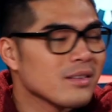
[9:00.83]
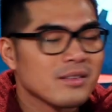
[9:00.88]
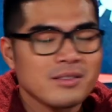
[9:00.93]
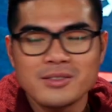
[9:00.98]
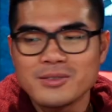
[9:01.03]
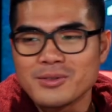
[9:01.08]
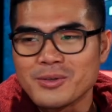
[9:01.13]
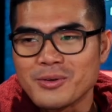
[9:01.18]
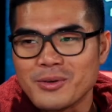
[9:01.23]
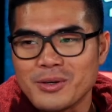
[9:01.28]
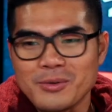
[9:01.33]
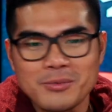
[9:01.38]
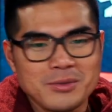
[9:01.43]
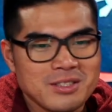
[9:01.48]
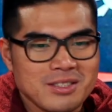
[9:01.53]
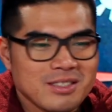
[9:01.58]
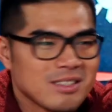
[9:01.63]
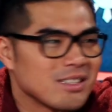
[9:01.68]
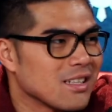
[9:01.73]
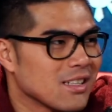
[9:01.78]
so it was
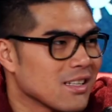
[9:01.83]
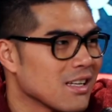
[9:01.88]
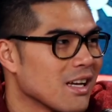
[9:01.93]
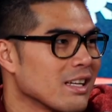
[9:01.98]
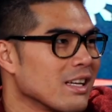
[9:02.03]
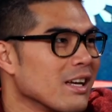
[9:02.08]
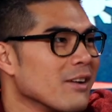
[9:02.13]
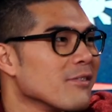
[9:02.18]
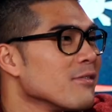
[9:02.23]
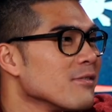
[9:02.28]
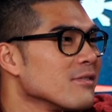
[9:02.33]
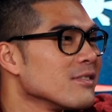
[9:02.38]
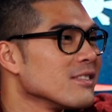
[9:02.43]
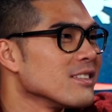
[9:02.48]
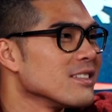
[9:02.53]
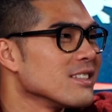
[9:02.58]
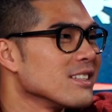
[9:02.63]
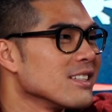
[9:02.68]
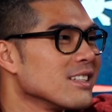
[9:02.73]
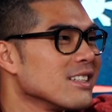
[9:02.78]
just a gift to see.